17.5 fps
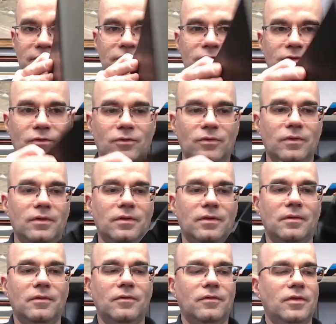So
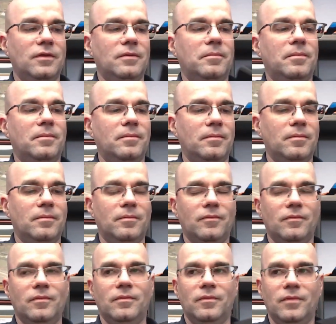
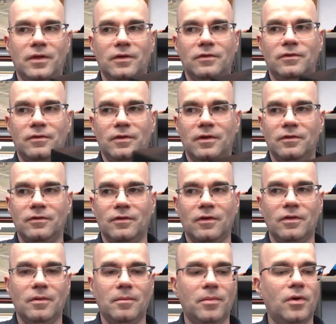this is
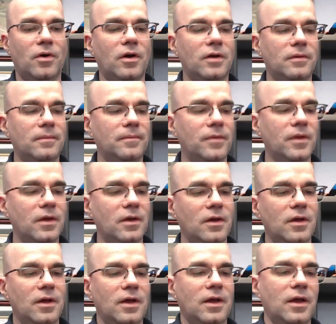on the bottom.
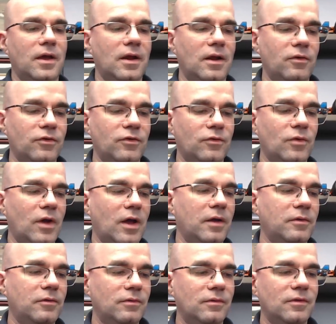
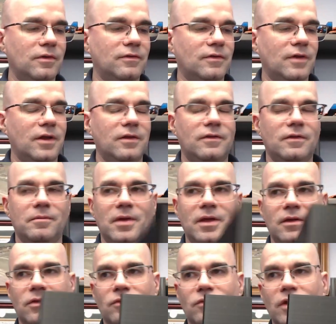I decided to
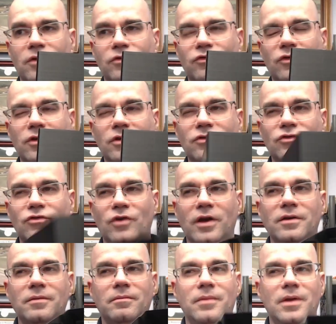make it 3. I was going to
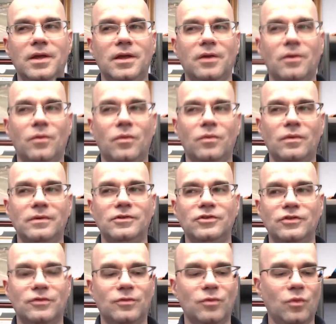try to make it
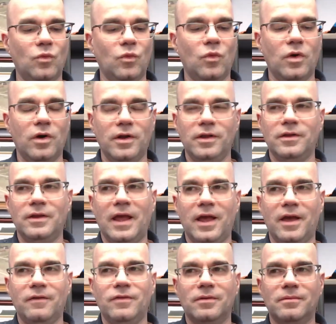just 1 and
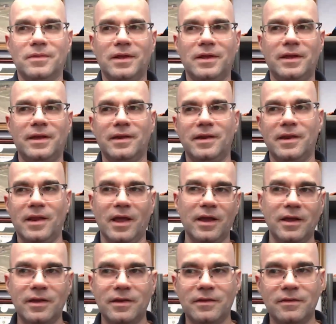have them like
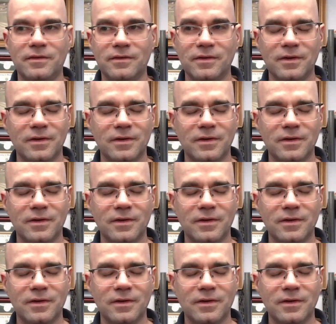connect.